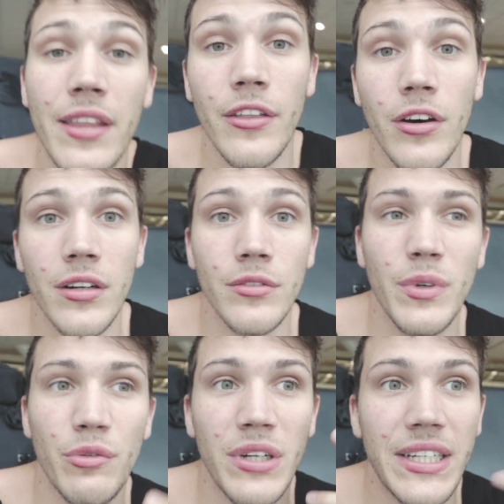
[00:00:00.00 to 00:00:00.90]
I thought
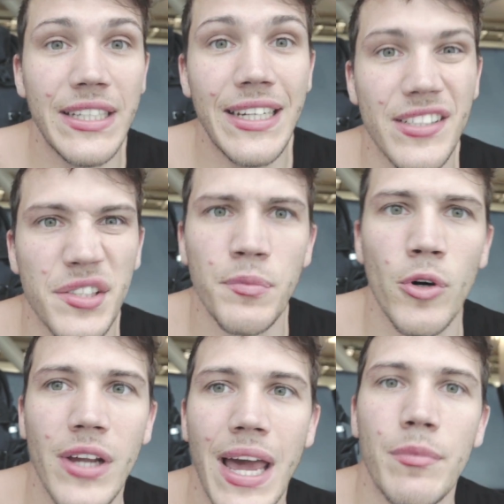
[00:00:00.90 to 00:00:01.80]
we really need a
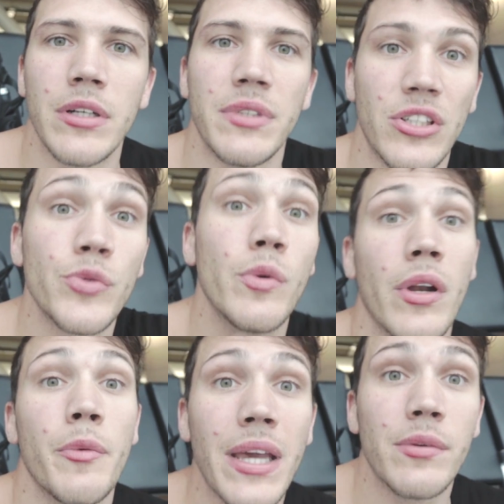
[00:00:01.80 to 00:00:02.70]
small camera because we
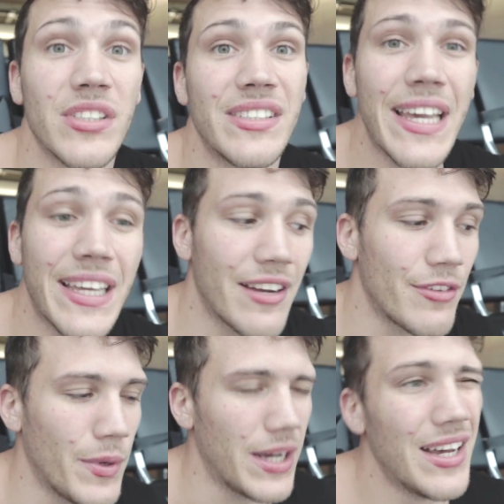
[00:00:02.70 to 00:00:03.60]
want to be able to take it
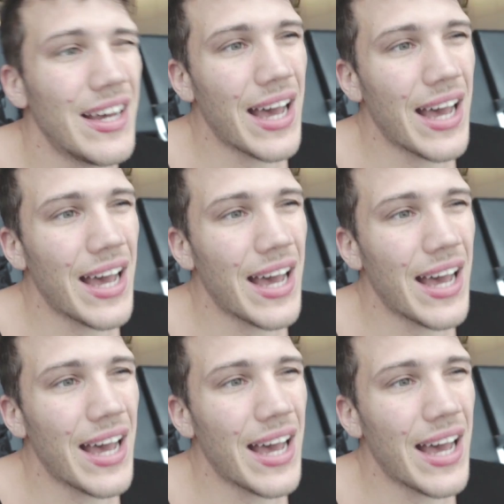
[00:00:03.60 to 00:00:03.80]
everywhere.